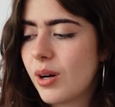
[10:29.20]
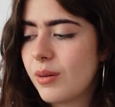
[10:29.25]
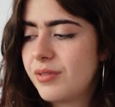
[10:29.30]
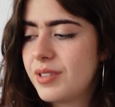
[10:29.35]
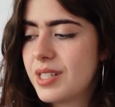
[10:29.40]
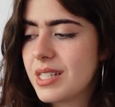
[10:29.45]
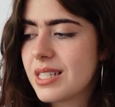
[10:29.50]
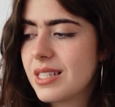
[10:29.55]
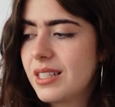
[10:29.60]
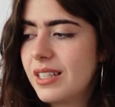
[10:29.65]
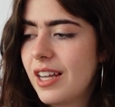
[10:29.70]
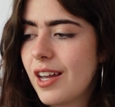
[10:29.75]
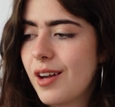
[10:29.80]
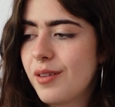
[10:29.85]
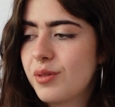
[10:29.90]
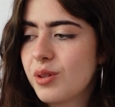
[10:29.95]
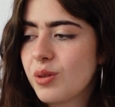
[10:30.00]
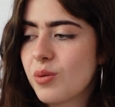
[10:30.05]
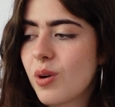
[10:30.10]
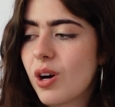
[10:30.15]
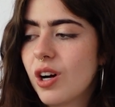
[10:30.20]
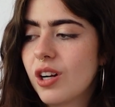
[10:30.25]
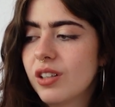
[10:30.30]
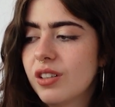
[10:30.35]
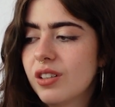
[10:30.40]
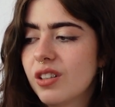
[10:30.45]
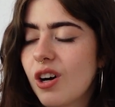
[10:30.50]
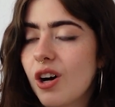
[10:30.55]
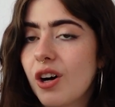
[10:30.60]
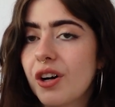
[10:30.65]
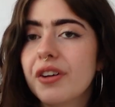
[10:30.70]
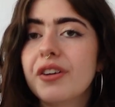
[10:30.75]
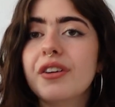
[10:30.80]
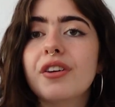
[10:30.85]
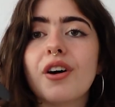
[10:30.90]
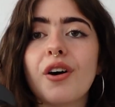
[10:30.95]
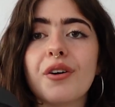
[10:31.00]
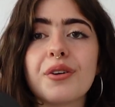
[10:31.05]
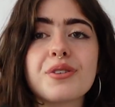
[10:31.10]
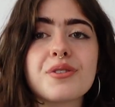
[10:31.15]
obviously everyone
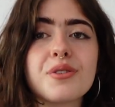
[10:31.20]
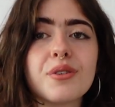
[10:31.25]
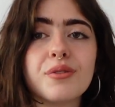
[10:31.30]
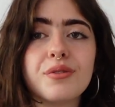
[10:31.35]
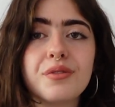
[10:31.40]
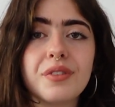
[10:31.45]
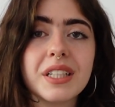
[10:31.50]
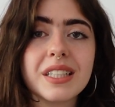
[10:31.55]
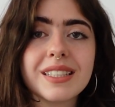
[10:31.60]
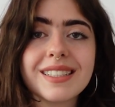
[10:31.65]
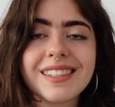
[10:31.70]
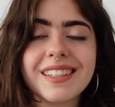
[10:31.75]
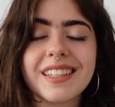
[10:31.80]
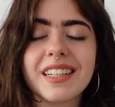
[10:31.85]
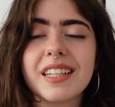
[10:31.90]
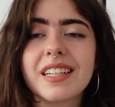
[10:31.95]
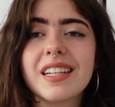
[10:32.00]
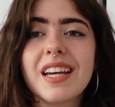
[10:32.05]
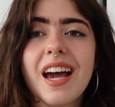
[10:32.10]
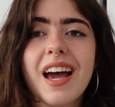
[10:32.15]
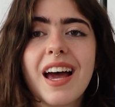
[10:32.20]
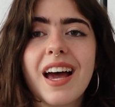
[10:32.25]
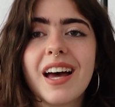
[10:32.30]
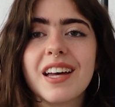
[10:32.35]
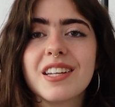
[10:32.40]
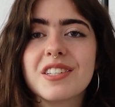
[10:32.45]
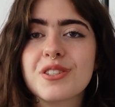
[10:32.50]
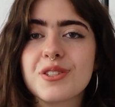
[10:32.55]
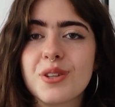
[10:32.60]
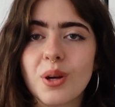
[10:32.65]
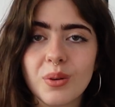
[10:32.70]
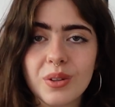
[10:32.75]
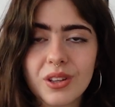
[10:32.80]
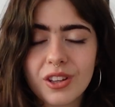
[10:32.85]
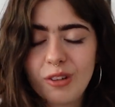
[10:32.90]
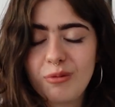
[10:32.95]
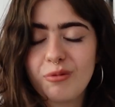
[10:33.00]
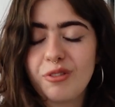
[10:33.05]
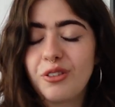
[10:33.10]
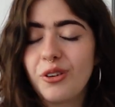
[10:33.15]
on also Vinted sold
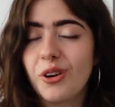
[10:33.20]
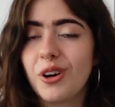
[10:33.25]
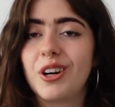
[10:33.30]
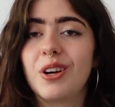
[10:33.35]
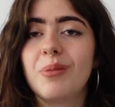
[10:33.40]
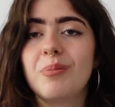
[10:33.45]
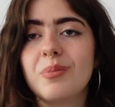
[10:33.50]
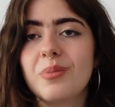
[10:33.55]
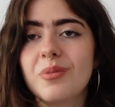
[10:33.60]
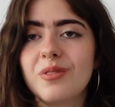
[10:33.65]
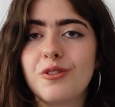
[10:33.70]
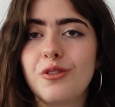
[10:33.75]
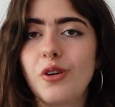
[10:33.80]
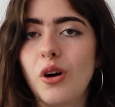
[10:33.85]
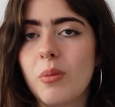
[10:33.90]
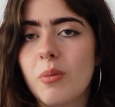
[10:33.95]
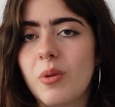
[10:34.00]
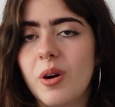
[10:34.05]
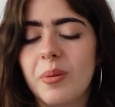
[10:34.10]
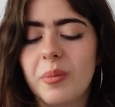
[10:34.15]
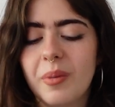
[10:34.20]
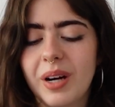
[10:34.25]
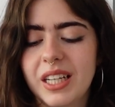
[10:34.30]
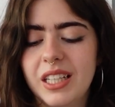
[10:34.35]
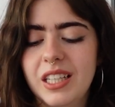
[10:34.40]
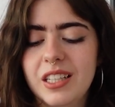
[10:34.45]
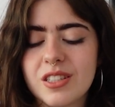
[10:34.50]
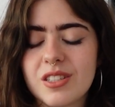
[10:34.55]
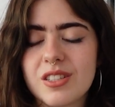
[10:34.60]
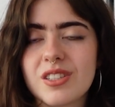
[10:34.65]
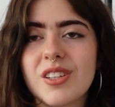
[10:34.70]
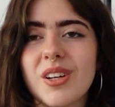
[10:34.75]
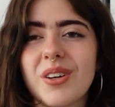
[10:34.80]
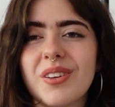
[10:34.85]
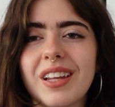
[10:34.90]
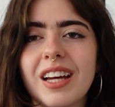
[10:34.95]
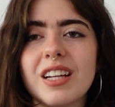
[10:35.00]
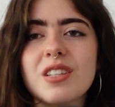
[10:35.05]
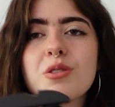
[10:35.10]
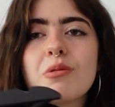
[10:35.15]
them for more money, so
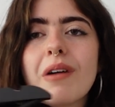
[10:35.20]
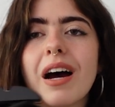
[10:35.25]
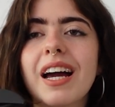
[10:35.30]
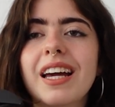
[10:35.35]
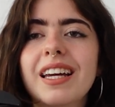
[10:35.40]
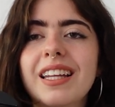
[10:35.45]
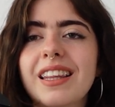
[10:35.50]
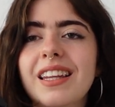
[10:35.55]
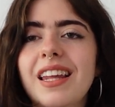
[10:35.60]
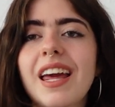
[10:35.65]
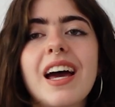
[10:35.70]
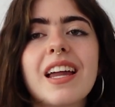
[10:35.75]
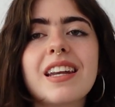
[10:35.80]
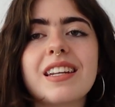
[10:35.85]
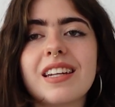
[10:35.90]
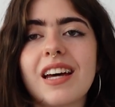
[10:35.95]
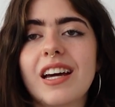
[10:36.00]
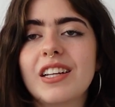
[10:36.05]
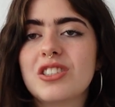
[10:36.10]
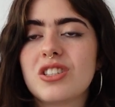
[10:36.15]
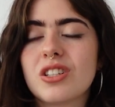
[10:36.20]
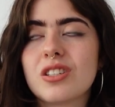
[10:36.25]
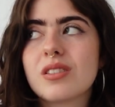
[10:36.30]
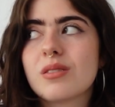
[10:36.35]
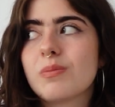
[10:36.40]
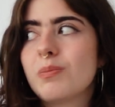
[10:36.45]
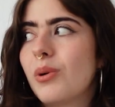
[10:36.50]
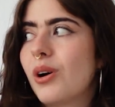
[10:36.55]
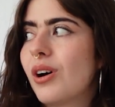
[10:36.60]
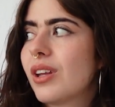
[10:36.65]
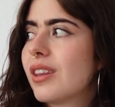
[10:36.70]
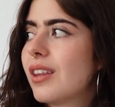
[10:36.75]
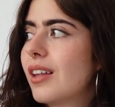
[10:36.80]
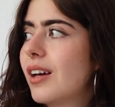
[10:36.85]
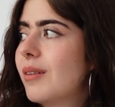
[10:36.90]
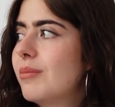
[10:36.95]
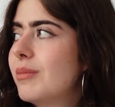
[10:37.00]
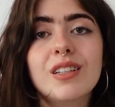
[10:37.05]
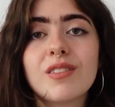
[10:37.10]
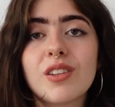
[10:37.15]
that's why in the end I just bought
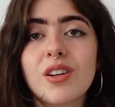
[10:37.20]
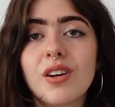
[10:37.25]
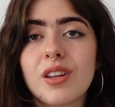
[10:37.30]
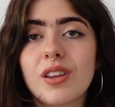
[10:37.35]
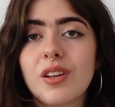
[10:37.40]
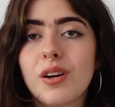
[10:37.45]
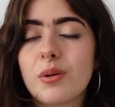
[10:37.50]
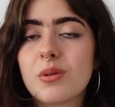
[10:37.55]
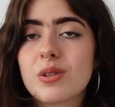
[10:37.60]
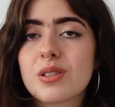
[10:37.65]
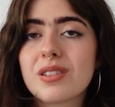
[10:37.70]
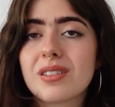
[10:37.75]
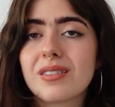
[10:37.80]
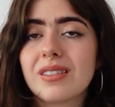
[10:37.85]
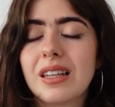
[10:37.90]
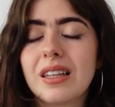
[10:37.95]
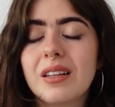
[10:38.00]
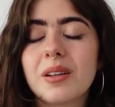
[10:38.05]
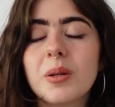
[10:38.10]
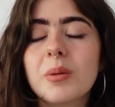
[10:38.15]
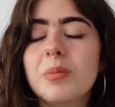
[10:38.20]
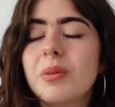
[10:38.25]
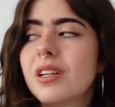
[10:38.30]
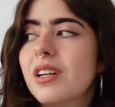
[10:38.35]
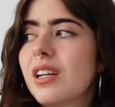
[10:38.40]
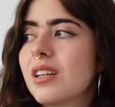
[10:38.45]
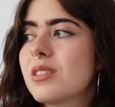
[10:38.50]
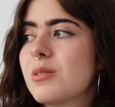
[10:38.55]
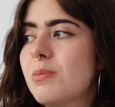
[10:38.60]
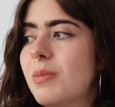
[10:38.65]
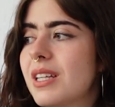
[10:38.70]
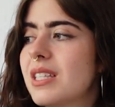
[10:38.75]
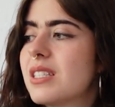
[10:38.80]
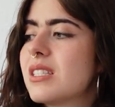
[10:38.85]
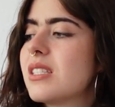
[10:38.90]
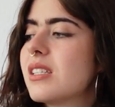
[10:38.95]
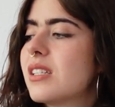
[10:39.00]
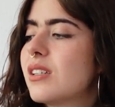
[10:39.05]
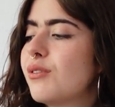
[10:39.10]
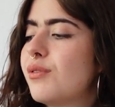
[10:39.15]
them, even though I thought it was a little bit
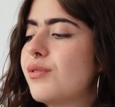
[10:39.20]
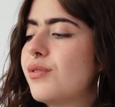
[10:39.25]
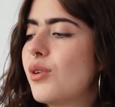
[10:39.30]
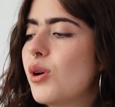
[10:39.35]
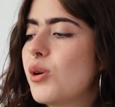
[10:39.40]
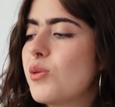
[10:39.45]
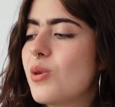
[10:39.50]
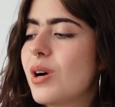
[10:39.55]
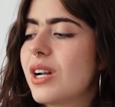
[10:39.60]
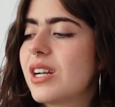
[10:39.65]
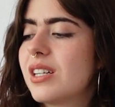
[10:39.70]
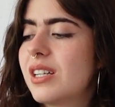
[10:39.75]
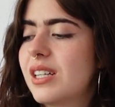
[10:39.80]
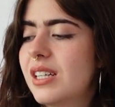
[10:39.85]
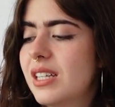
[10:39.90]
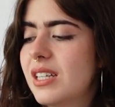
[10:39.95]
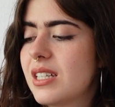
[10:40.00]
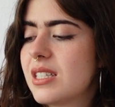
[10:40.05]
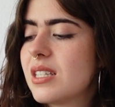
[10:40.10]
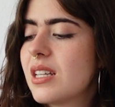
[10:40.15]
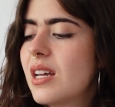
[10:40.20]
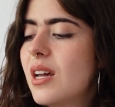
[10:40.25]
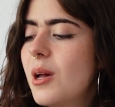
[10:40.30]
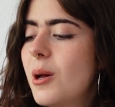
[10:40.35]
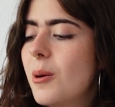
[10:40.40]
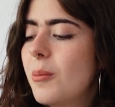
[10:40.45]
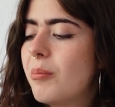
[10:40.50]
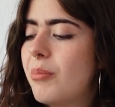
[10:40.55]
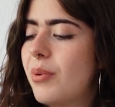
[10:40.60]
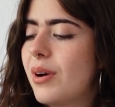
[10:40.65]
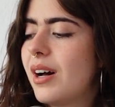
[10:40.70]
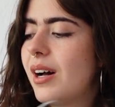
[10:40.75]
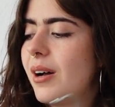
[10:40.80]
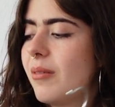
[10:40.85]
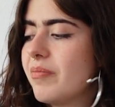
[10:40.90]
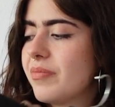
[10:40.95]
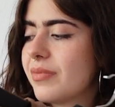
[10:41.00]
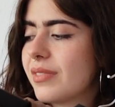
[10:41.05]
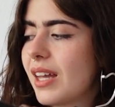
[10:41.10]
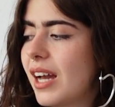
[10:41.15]
expensive for what it is,
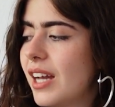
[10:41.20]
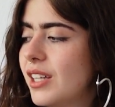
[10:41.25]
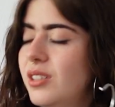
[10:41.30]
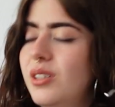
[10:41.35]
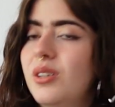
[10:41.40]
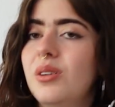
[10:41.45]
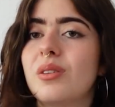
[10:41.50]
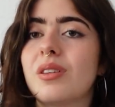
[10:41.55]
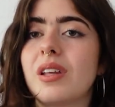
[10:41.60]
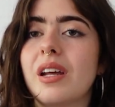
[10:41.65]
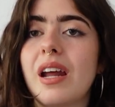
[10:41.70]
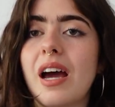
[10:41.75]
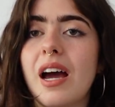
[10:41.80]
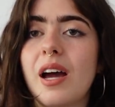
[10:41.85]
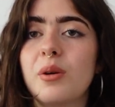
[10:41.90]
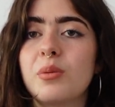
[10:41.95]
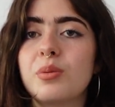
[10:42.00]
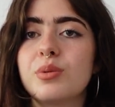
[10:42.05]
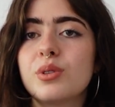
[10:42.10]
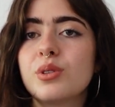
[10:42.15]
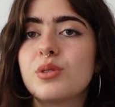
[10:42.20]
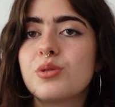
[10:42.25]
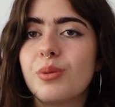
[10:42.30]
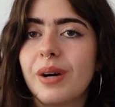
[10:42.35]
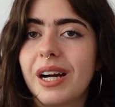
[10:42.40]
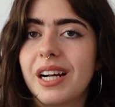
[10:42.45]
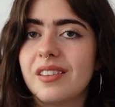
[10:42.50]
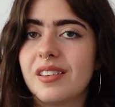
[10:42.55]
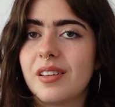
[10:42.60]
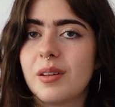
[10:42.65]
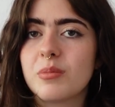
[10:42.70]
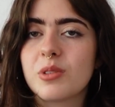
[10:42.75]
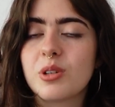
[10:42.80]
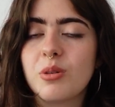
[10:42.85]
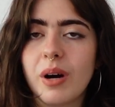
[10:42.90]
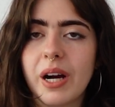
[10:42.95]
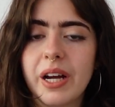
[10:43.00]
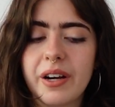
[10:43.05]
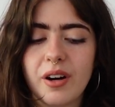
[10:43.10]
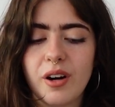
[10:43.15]
but I knew that I would wear them
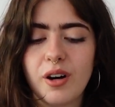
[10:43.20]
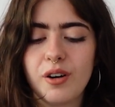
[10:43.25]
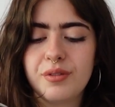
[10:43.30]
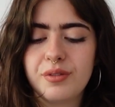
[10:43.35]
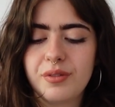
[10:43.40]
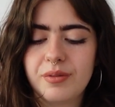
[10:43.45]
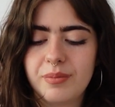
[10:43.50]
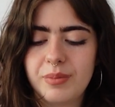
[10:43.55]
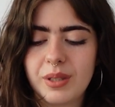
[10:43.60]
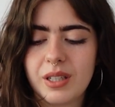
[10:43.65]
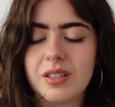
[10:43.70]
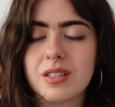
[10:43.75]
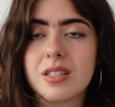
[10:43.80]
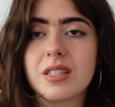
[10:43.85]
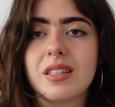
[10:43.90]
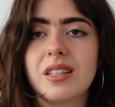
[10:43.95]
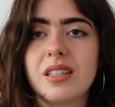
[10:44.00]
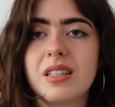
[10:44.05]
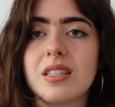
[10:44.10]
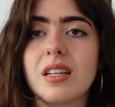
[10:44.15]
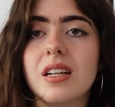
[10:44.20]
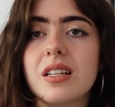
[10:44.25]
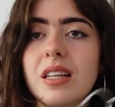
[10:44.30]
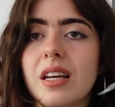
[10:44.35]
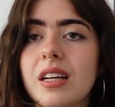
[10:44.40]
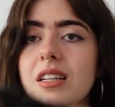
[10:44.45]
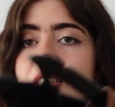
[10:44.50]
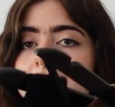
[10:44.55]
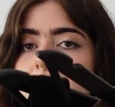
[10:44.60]
quite often because these are like